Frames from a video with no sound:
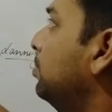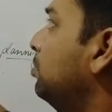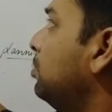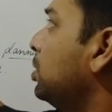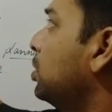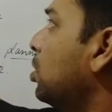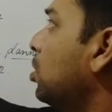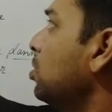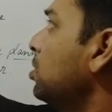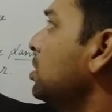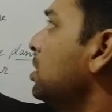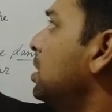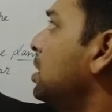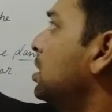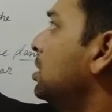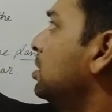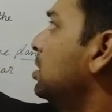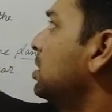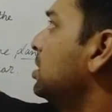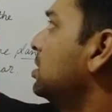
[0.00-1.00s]
because
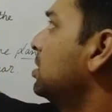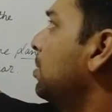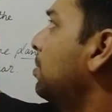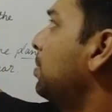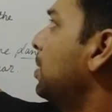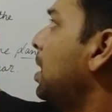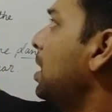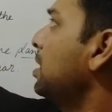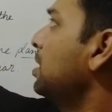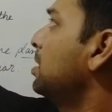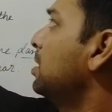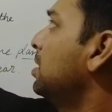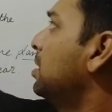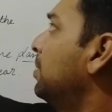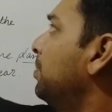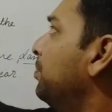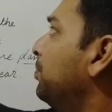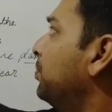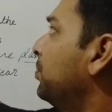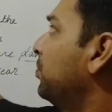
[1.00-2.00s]
this supply,
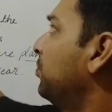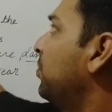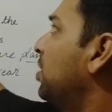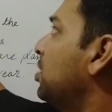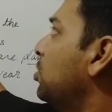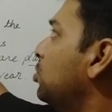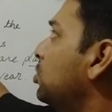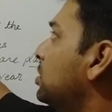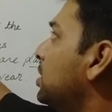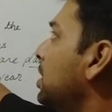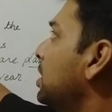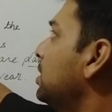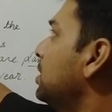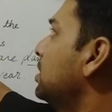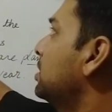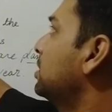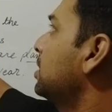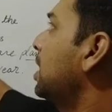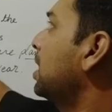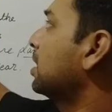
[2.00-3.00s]
when you say
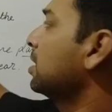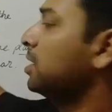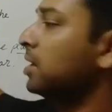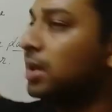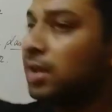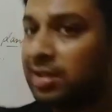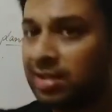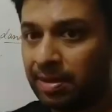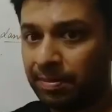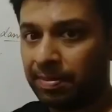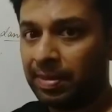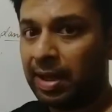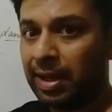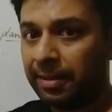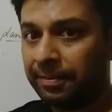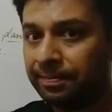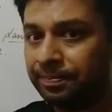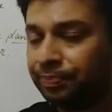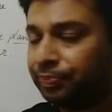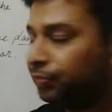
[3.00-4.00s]
this aggregate
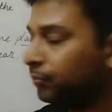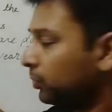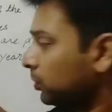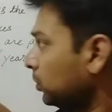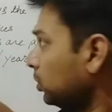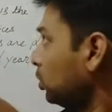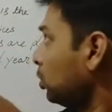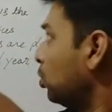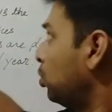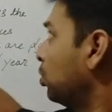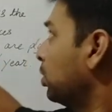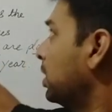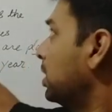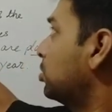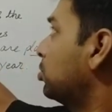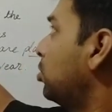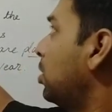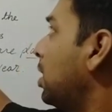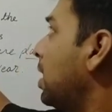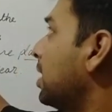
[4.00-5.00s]
supply, okay,
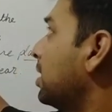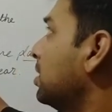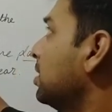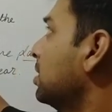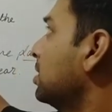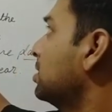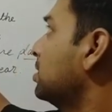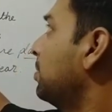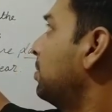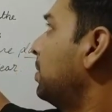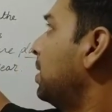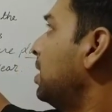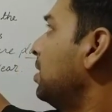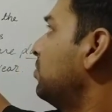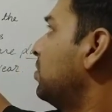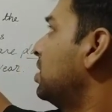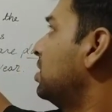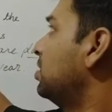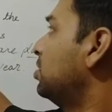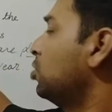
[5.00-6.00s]
so aggregate supply,
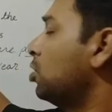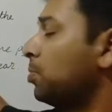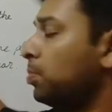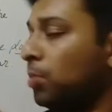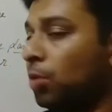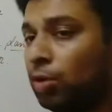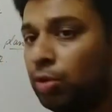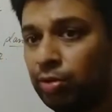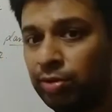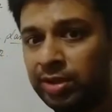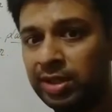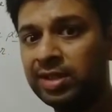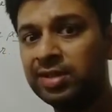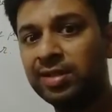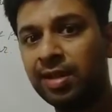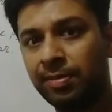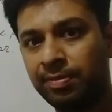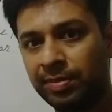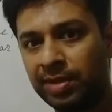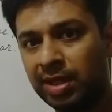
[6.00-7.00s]
when you are producing
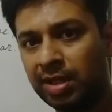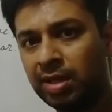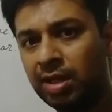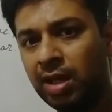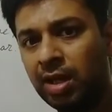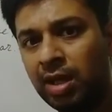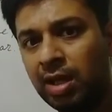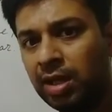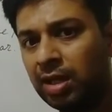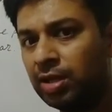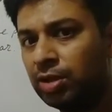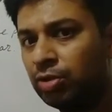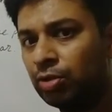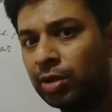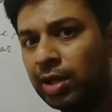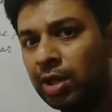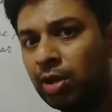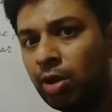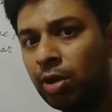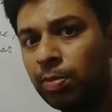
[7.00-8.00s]
something, you
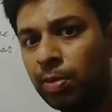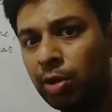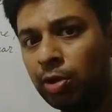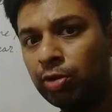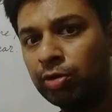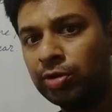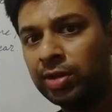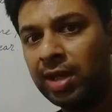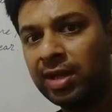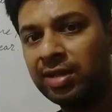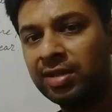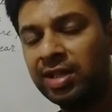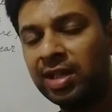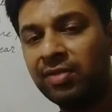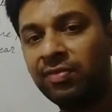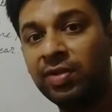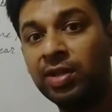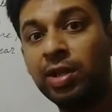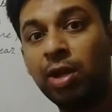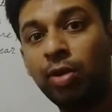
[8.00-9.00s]
cannot produce
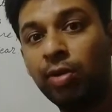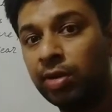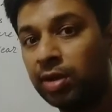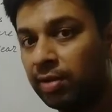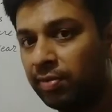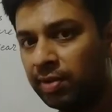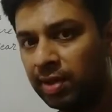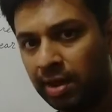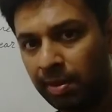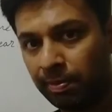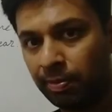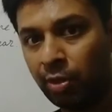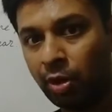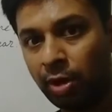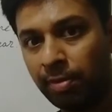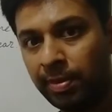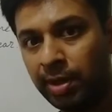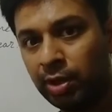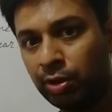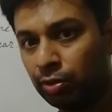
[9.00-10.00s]
anything without giving
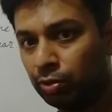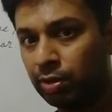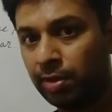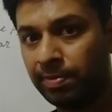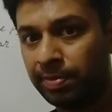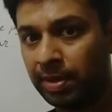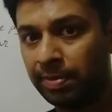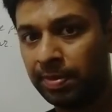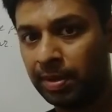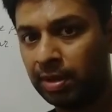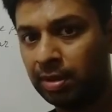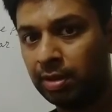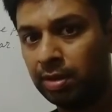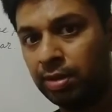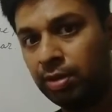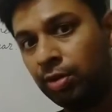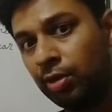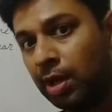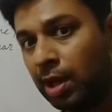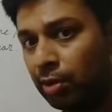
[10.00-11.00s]
employment to the people.
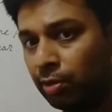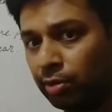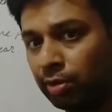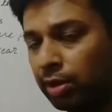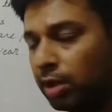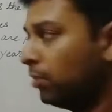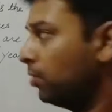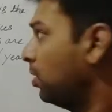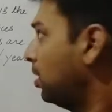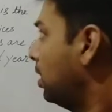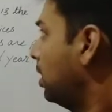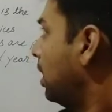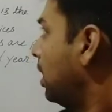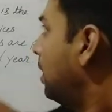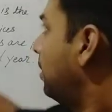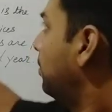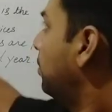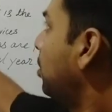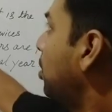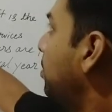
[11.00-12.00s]
You have to give
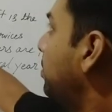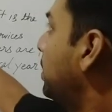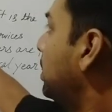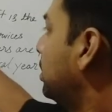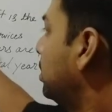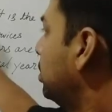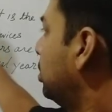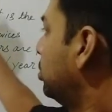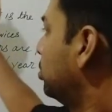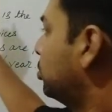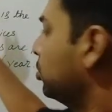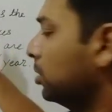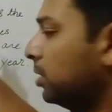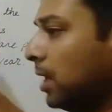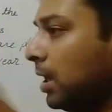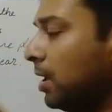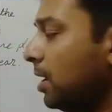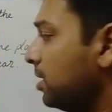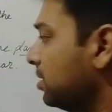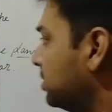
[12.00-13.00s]
employment. So
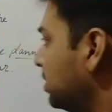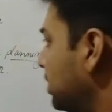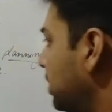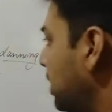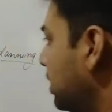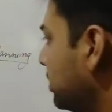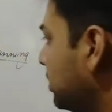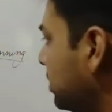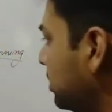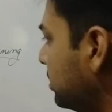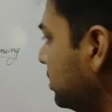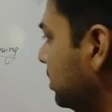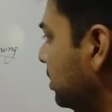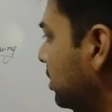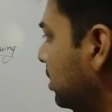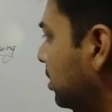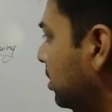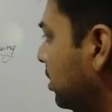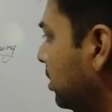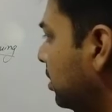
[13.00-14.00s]
can I say like this,
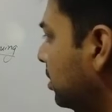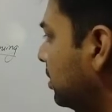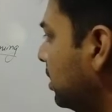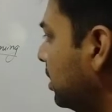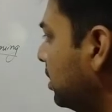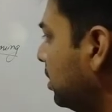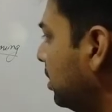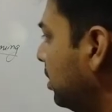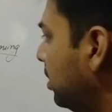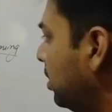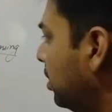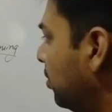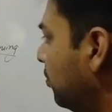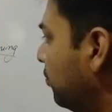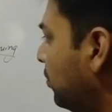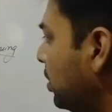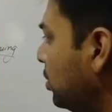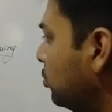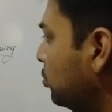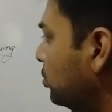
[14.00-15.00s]
that
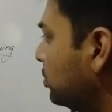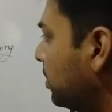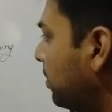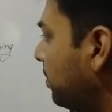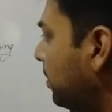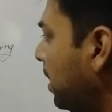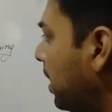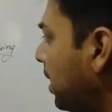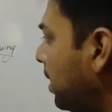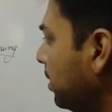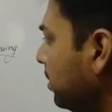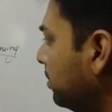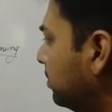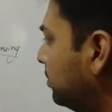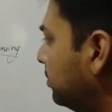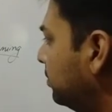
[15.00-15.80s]
when you supply